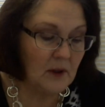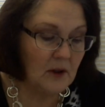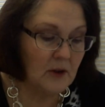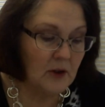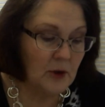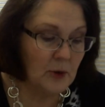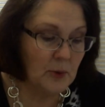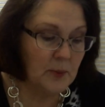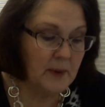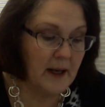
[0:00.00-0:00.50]

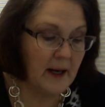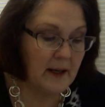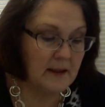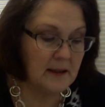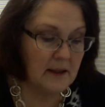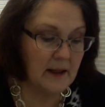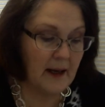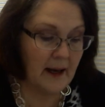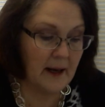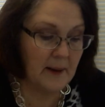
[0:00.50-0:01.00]
You'll be
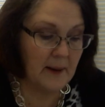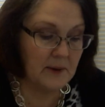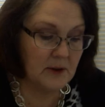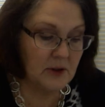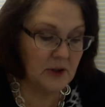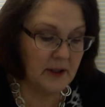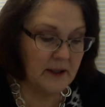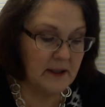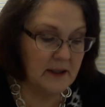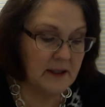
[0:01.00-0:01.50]
able
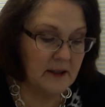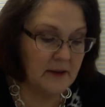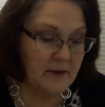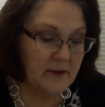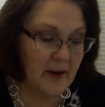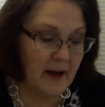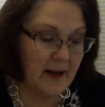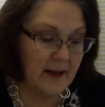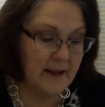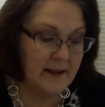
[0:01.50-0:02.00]
to
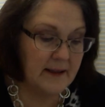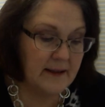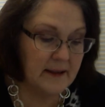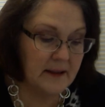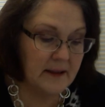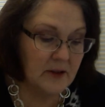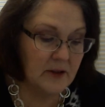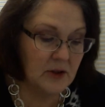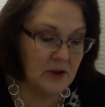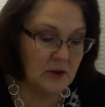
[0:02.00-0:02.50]
identify
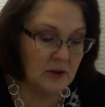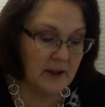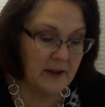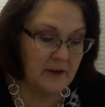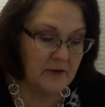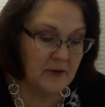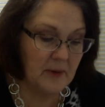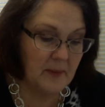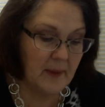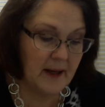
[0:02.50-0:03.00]
essential
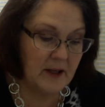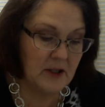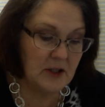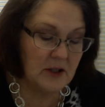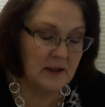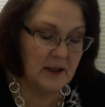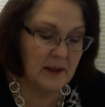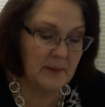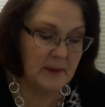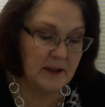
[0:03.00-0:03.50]

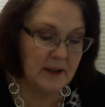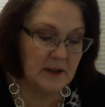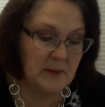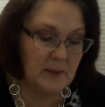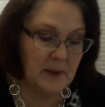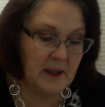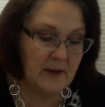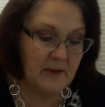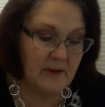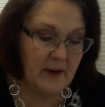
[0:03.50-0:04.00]
information that must
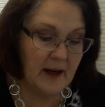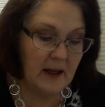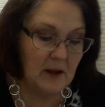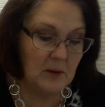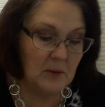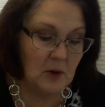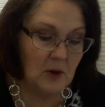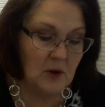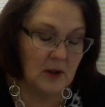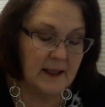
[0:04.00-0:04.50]
be
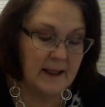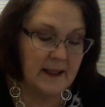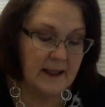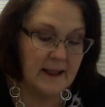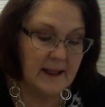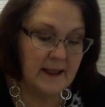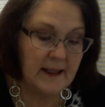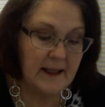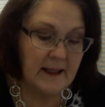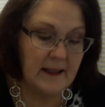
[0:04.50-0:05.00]
available
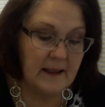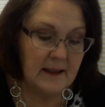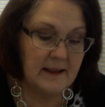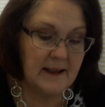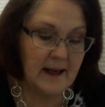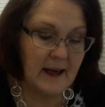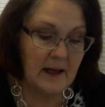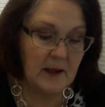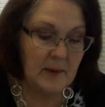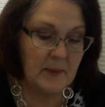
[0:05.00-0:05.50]
in a
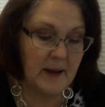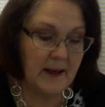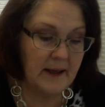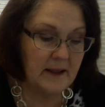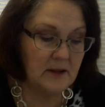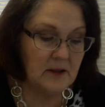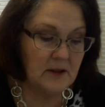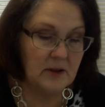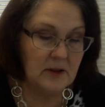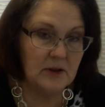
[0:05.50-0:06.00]

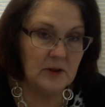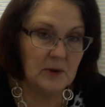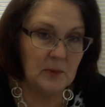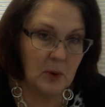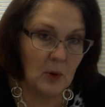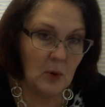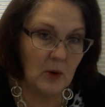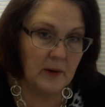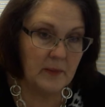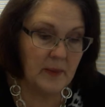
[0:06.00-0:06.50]
database to
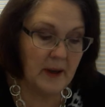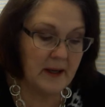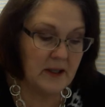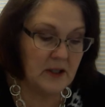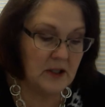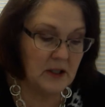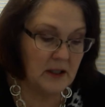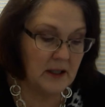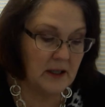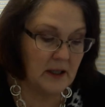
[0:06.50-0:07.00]
support
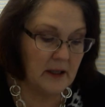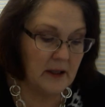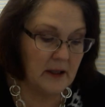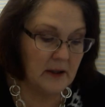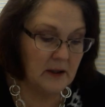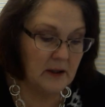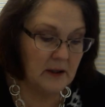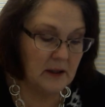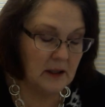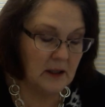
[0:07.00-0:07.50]
patient
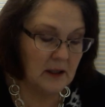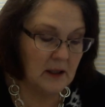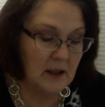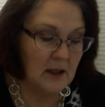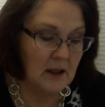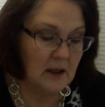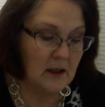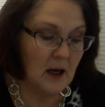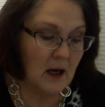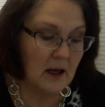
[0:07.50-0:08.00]
care.
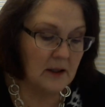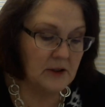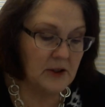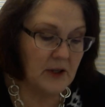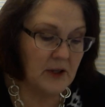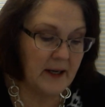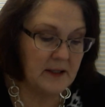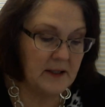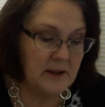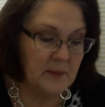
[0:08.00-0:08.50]

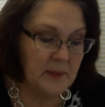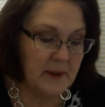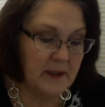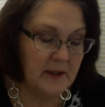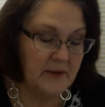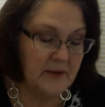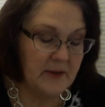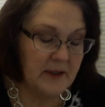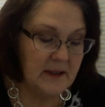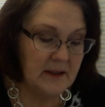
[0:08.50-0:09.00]
Contrast
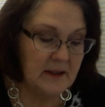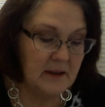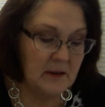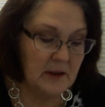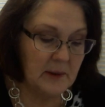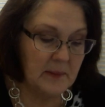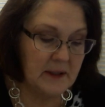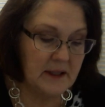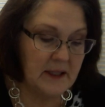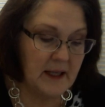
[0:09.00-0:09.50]
benefits and
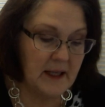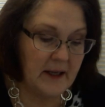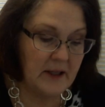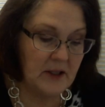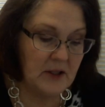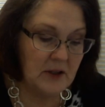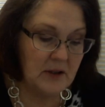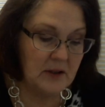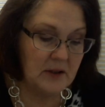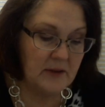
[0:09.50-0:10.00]

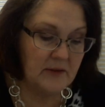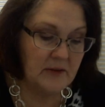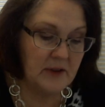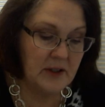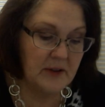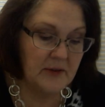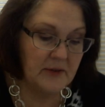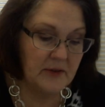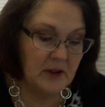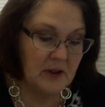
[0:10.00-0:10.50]
limitations of
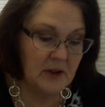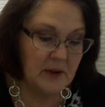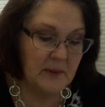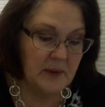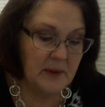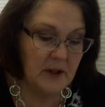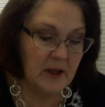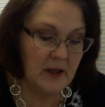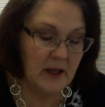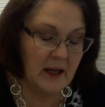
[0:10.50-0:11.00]
different
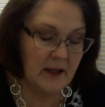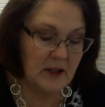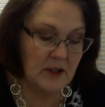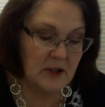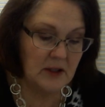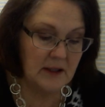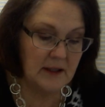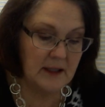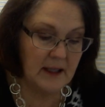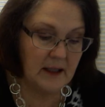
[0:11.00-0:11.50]

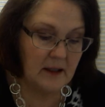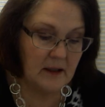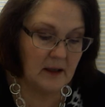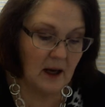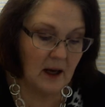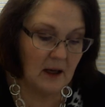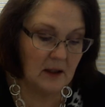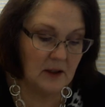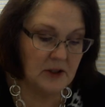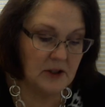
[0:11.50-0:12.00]
communication
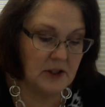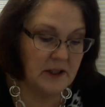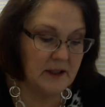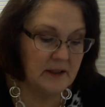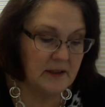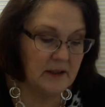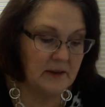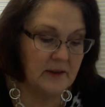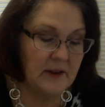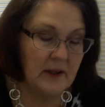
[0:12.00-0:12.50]

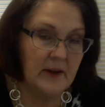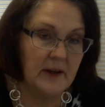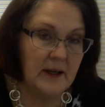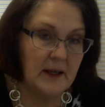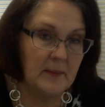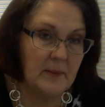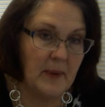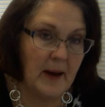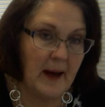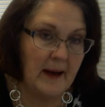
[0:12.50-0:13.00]
technologies and their
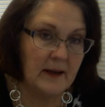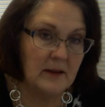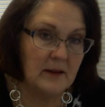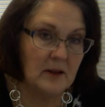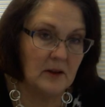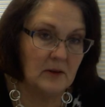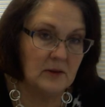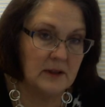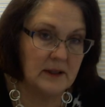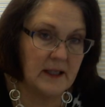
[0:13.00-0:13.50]
impact
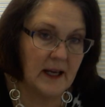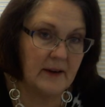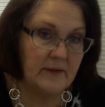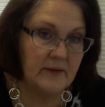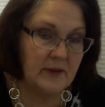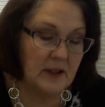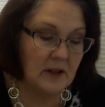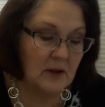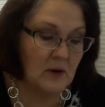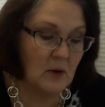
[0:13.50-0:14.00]
on
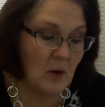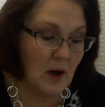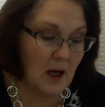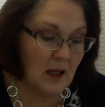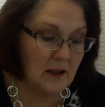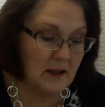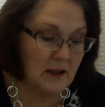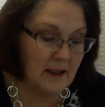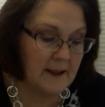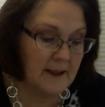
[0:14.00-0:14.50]
safety and
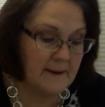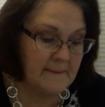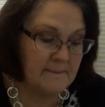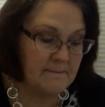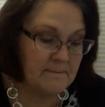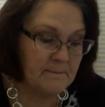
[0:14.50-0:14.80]
quality.